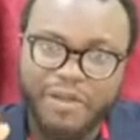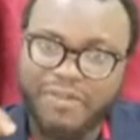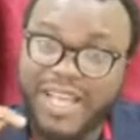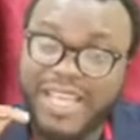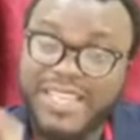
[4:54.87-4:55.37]

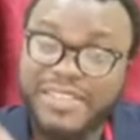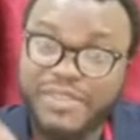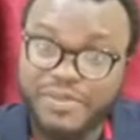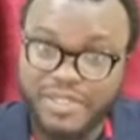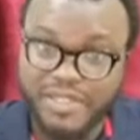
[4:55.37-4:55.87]
our
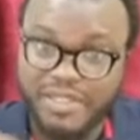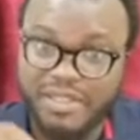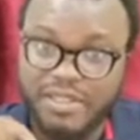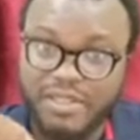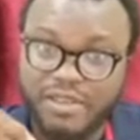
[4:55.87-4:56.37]
history,
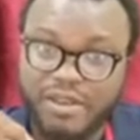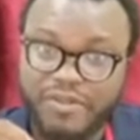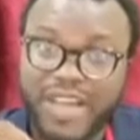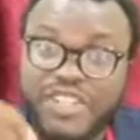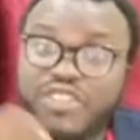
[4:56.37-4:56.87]

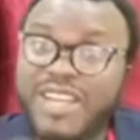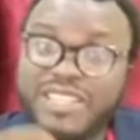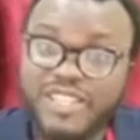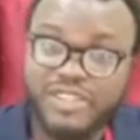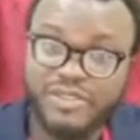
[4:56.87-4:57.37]
of our
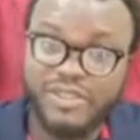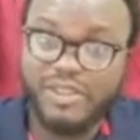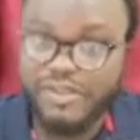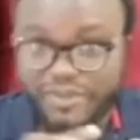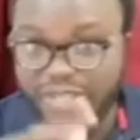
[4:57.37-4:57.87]
tradition,
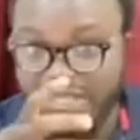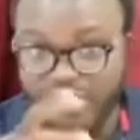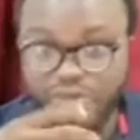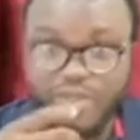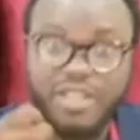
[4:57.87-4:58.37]
not even
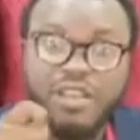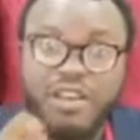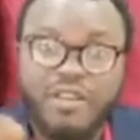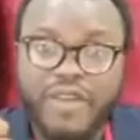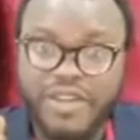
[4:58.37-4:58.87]
history,
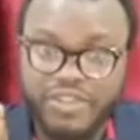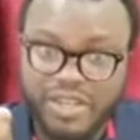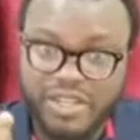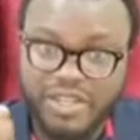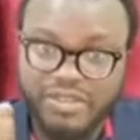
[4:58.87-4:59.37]
of our
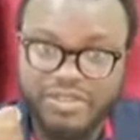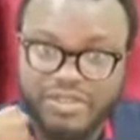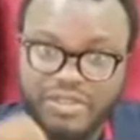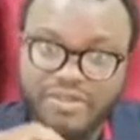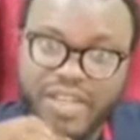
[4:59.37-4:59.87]

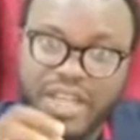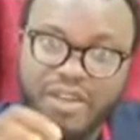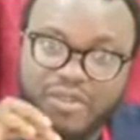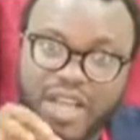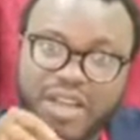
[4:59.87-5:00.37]
traditions, of
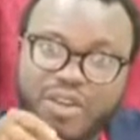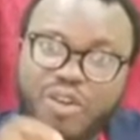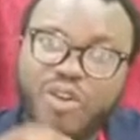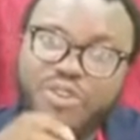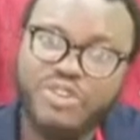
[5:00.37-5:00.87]
our
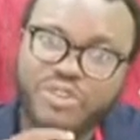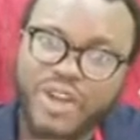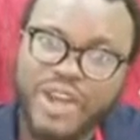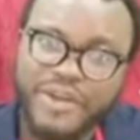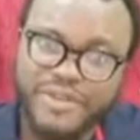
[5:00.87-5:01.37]

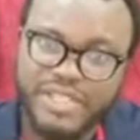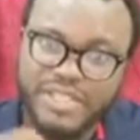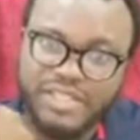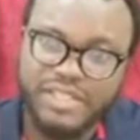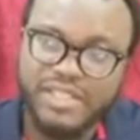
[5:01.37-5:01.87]
cultural
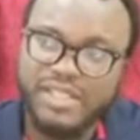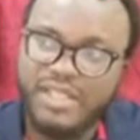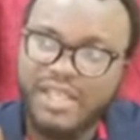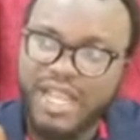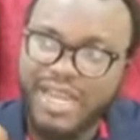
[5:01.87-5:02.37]
heritage.
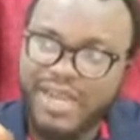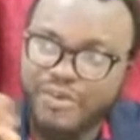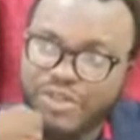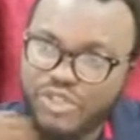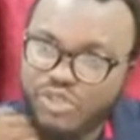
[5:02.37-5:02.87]
And I
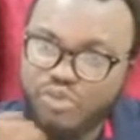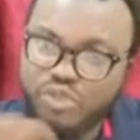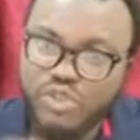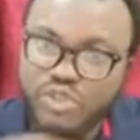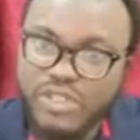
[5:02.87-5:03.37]
wish to
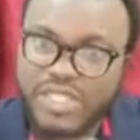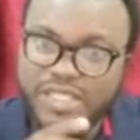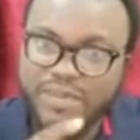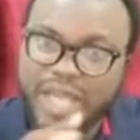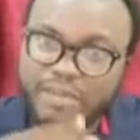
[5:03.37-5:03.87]
use this, my